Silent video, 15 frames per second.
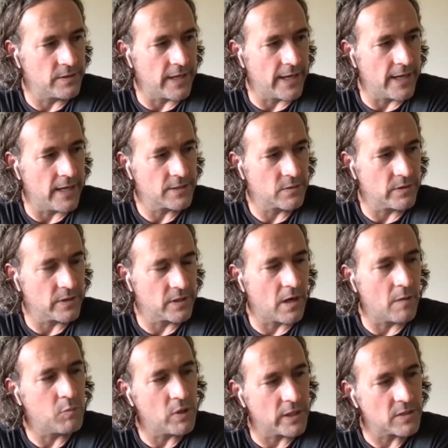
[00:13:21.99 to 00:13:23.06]
ask with a
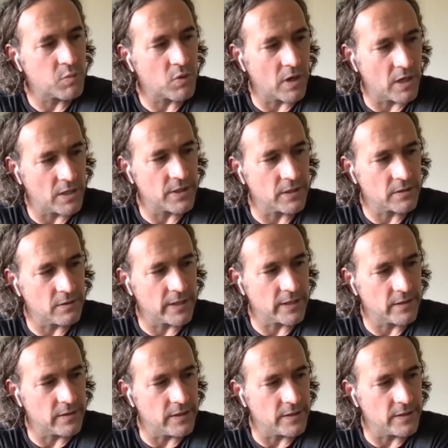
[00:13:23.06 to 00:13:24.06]
complex project like